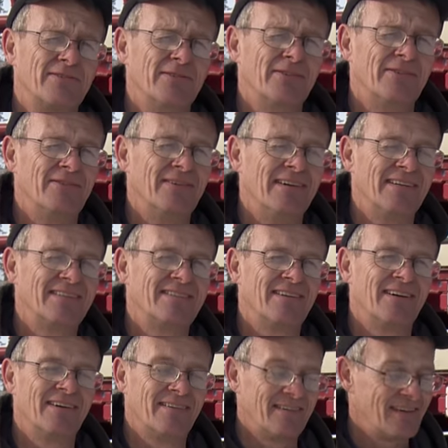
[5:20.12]
So it's,
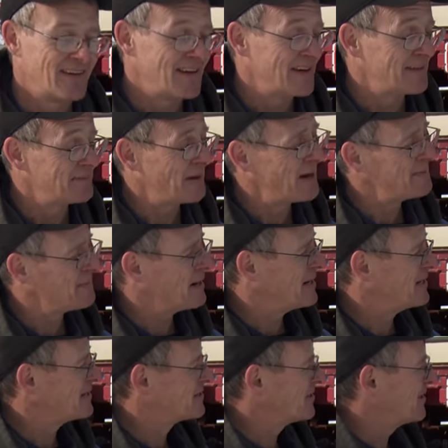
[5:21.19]
uh, in my
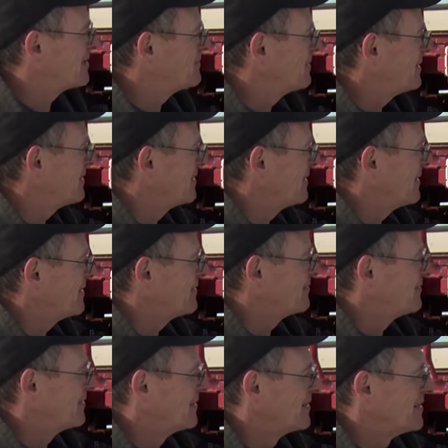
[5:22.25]
mind, it's a lot better to
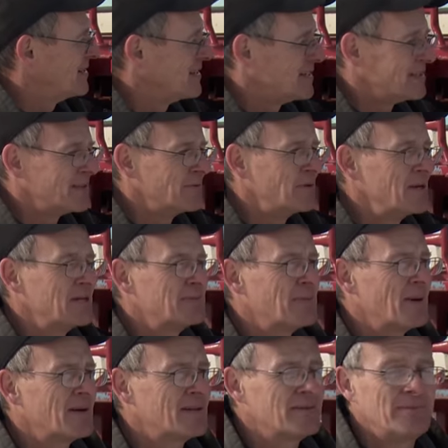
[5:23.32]
have uh, the weak
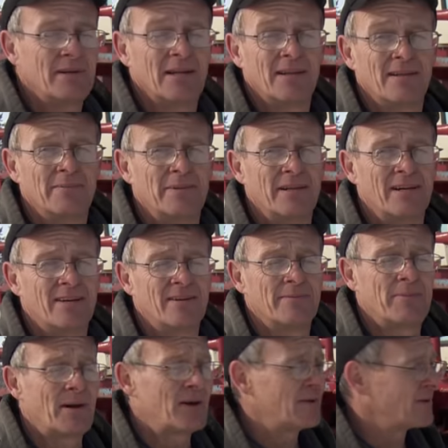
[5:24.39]
spot to be a little bit
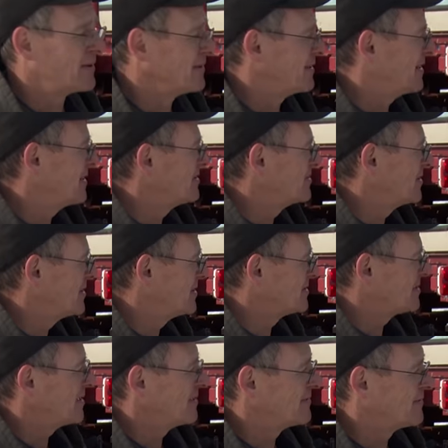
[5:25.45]
underpowered on the engine
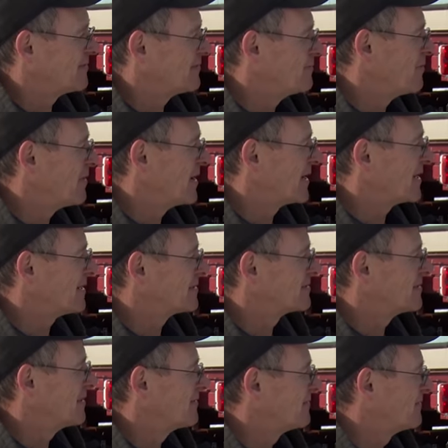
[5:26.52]
instead of braking
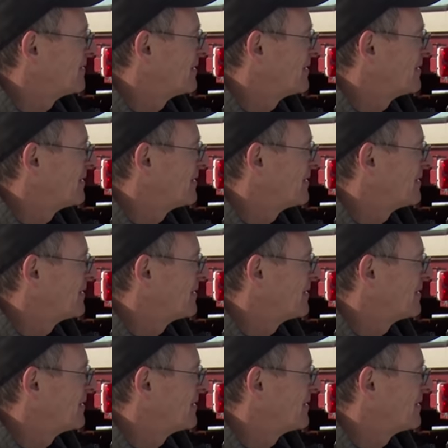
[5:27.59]
stuff.